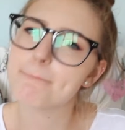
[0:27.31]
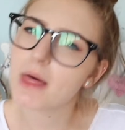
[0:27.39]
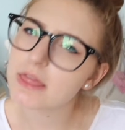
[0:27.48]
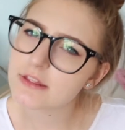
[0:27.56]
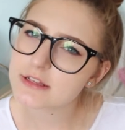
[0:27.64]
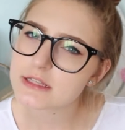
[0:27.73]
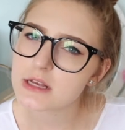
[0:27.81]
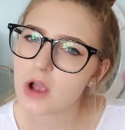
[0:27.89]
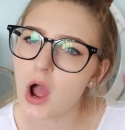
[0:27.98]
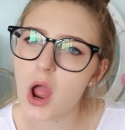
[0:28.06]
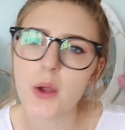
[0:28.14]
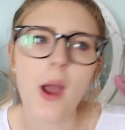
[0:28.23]
months
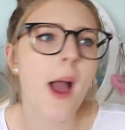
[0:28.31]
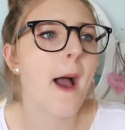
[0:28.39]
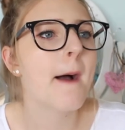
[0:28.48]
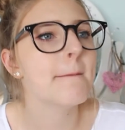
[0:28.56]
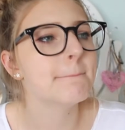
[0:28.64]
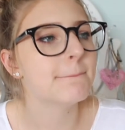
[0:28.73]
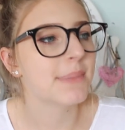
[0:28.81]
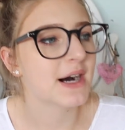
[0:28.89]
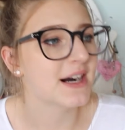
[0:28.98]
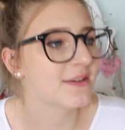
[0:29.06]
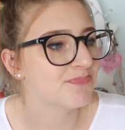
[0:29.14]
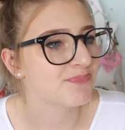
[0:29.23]
ago,
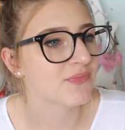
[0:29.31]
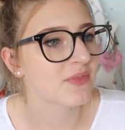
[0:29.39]
but